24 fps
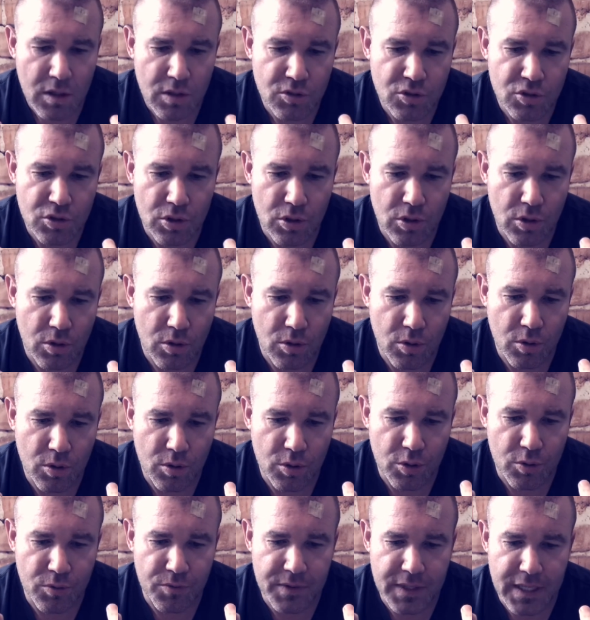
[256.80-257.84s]
So
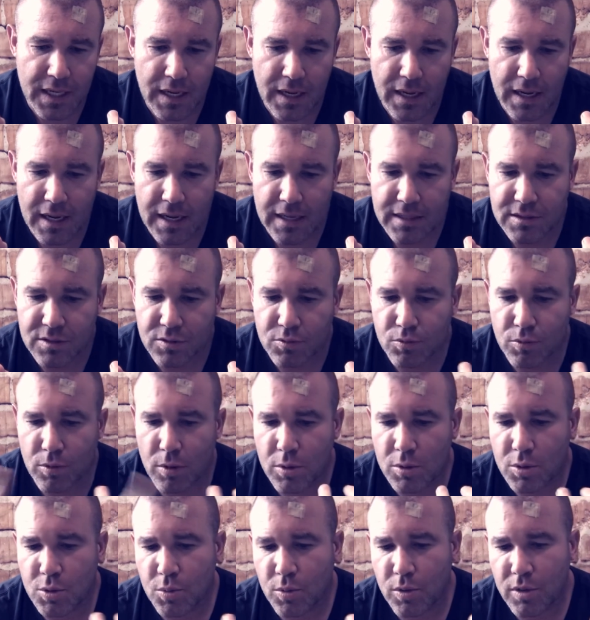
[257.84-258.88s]
you've got
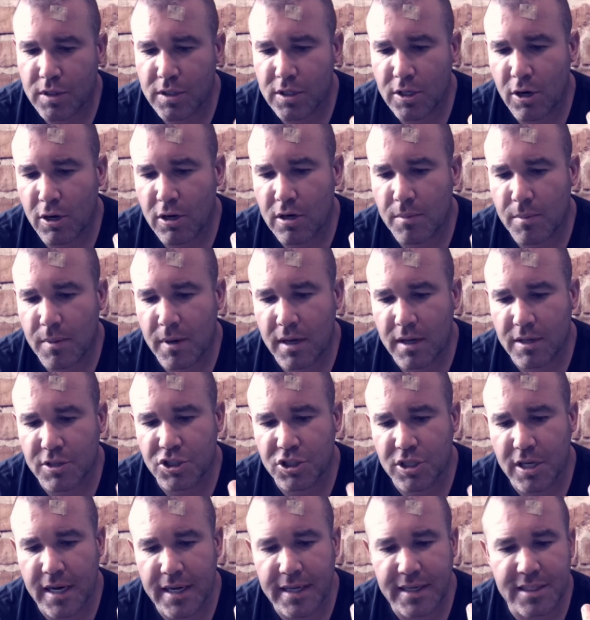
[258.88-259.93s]
rosewood, cardamom,
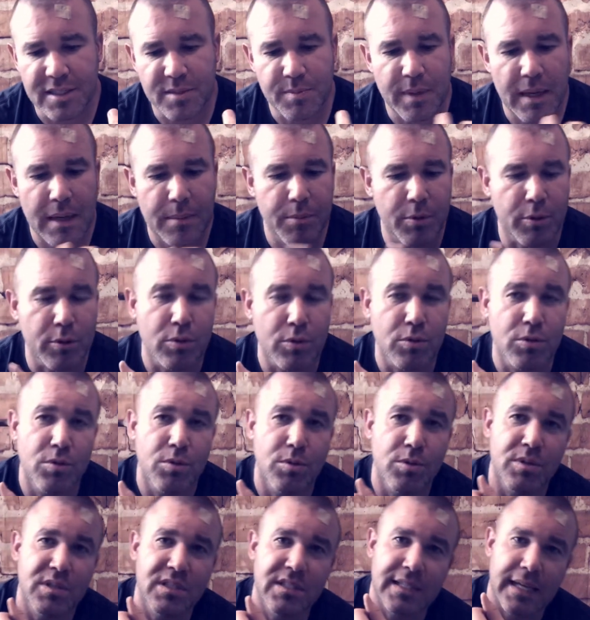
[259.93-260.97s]
Chinese pepper,
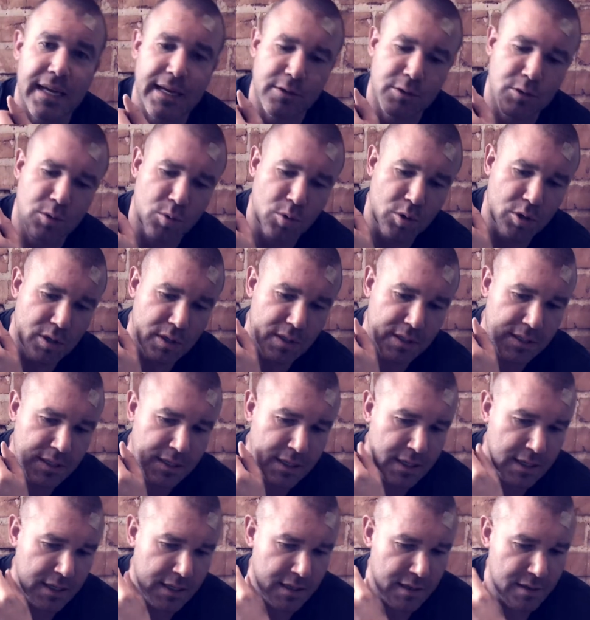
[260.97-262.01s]
oud, sandalwood,
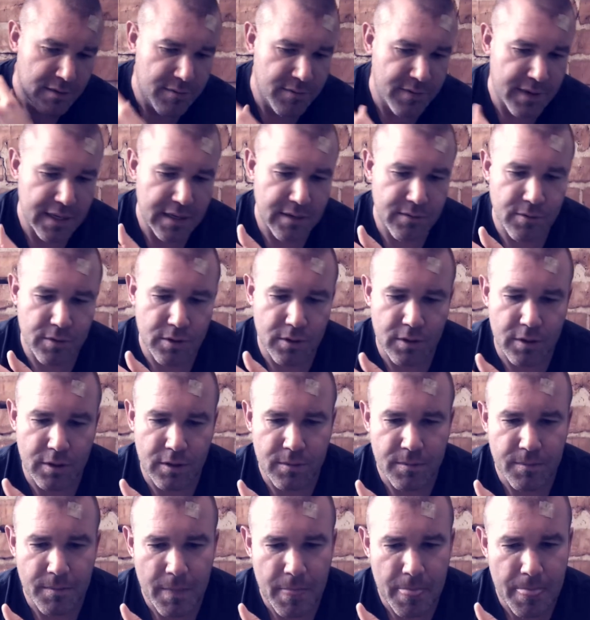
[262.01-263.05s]

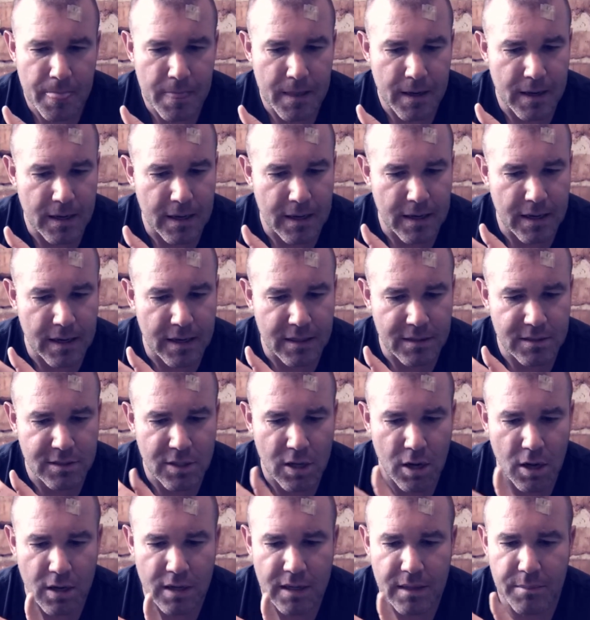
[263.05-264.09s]
vetiver, uh,
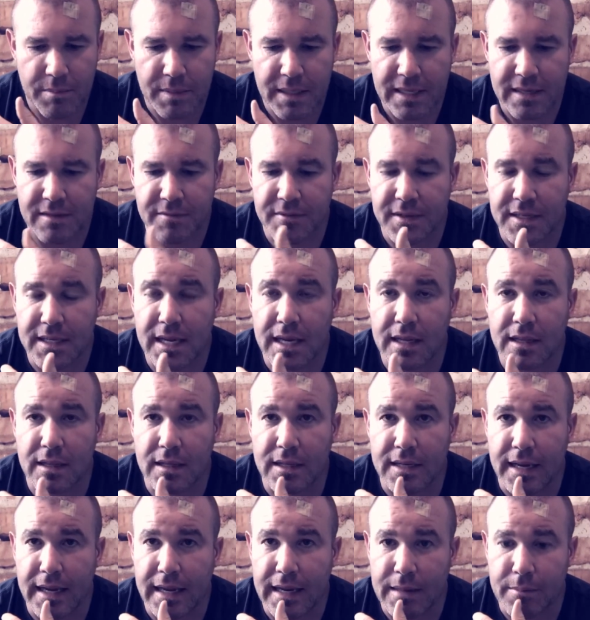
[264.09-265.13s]
tonka bean, vanilla,
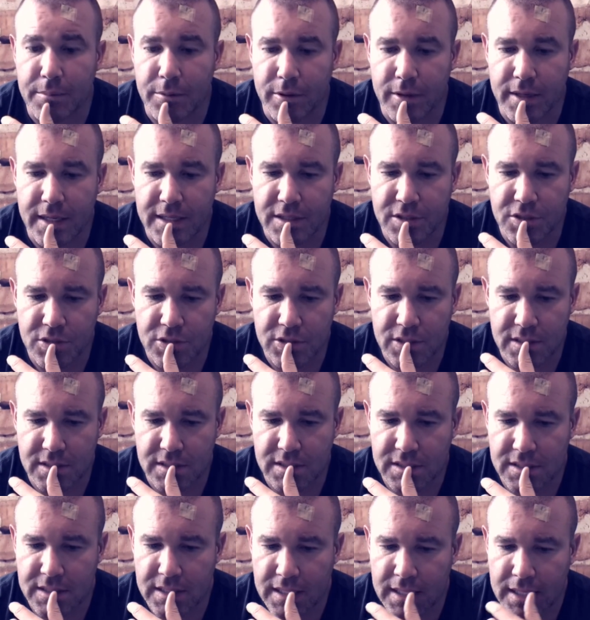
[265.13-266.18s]
and amber. It's
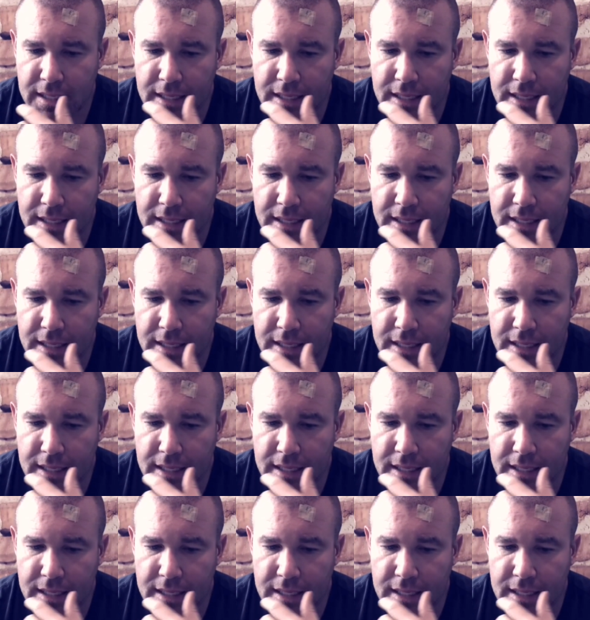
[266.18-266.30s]
just,